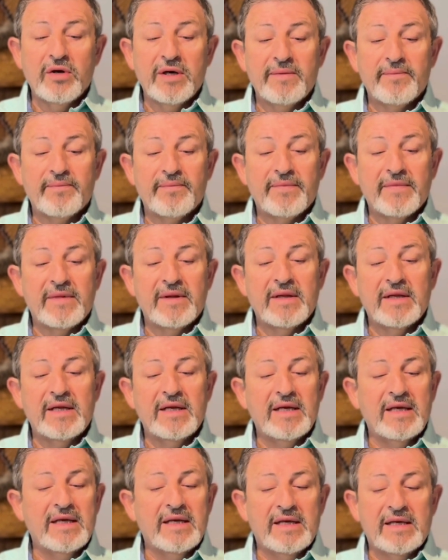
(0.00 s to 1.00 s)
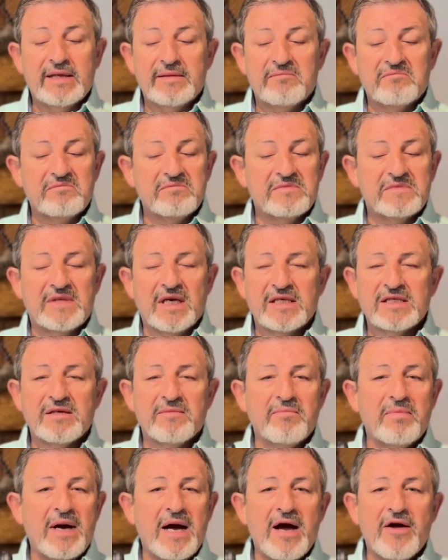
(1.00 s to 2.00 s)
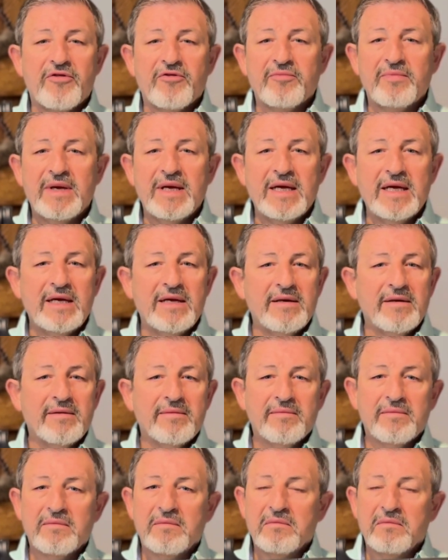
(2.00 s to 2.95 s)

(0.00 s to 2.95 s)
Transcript: it. Doesn't bother me